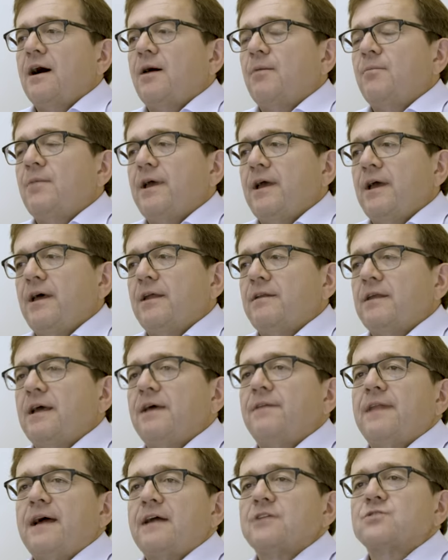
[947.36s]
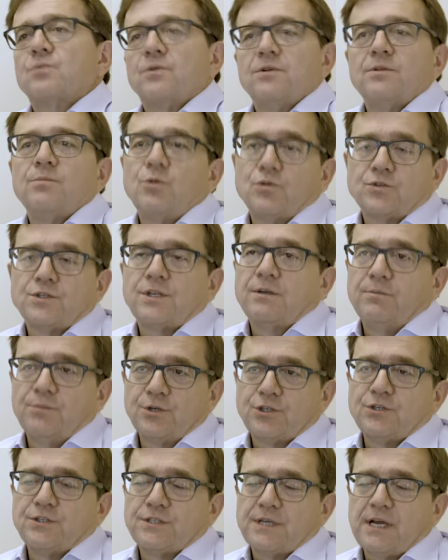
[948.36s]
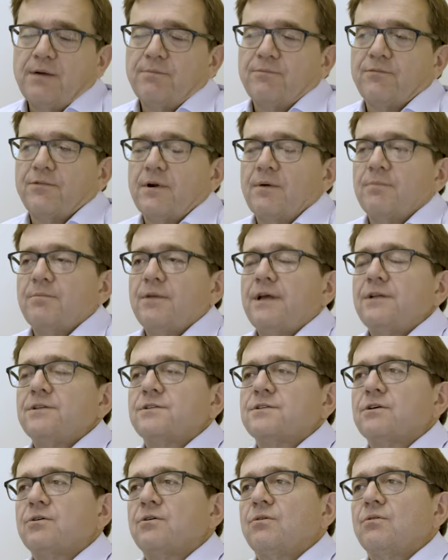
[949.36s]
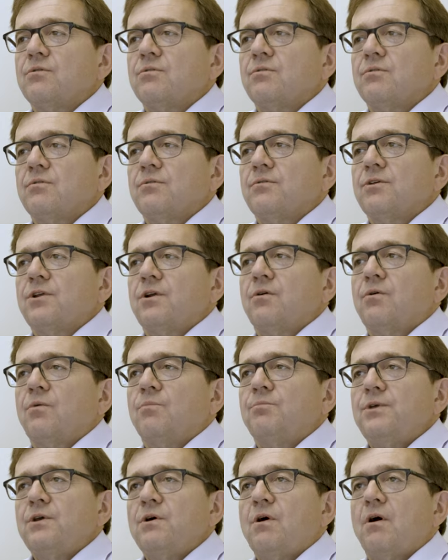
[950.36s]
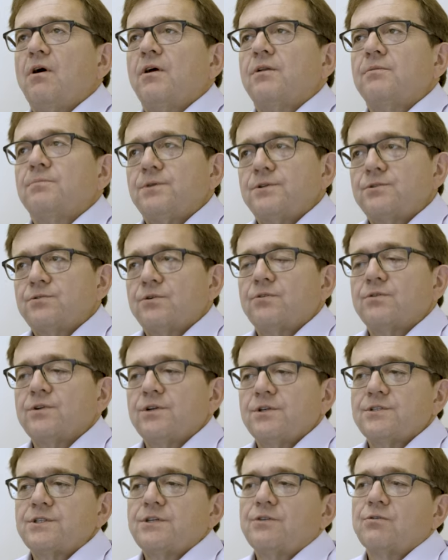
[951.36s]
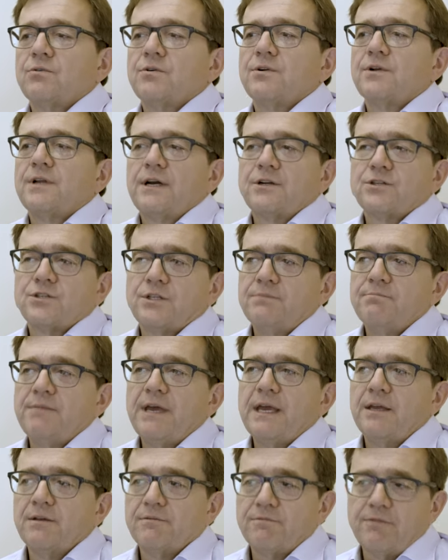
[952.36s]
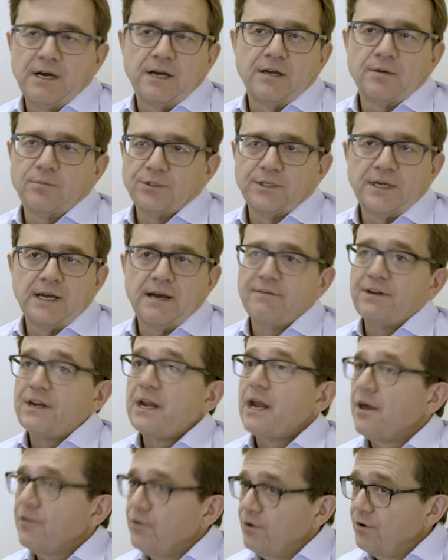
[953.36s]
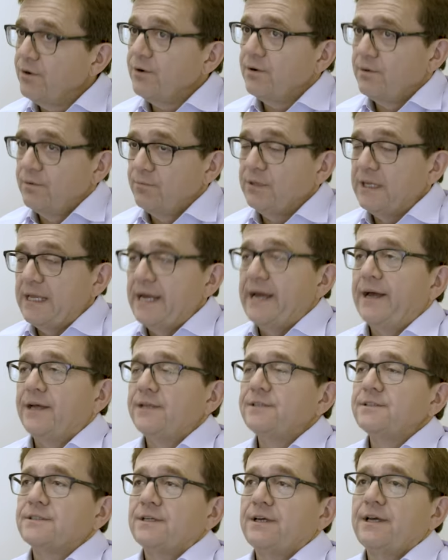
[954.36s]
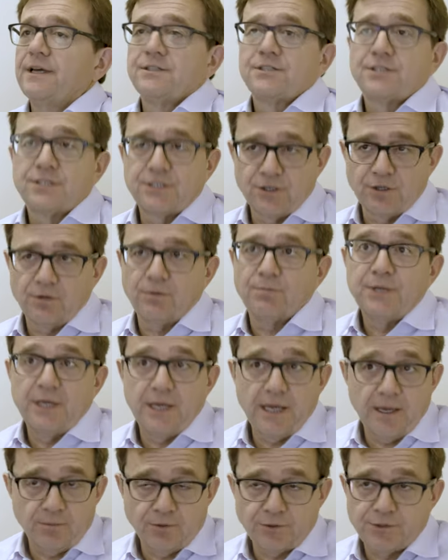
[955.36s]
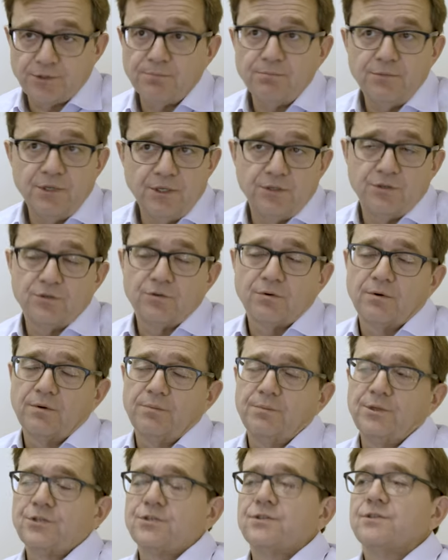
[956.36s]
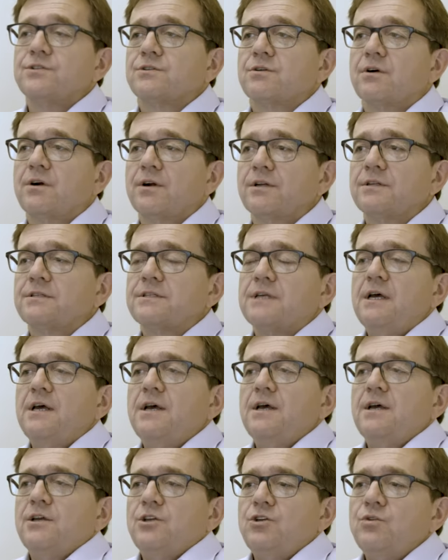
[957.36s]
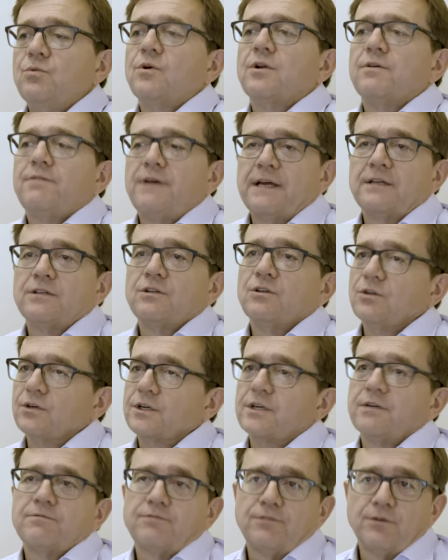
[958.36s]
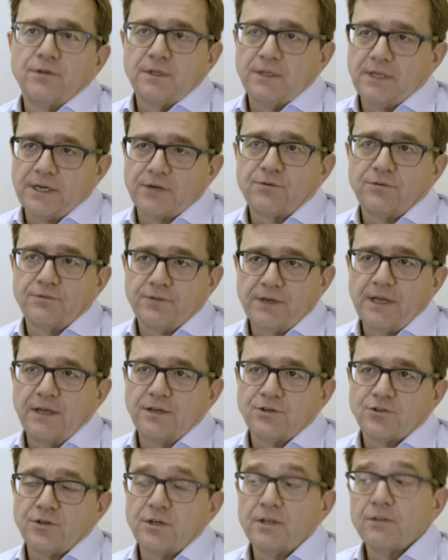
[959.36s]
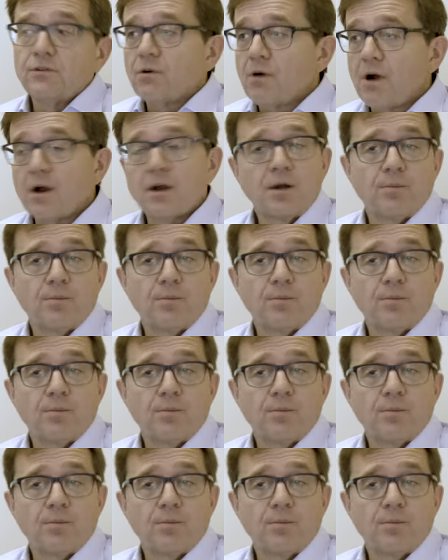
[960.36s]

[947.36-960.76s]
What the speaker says: And that's where the, most of the emissions come from. And so, you know, beyond Petronas, in order to actually make it viable to have another plant and still be able to meet your emissions targets, you would have had to look at full electrification. And there are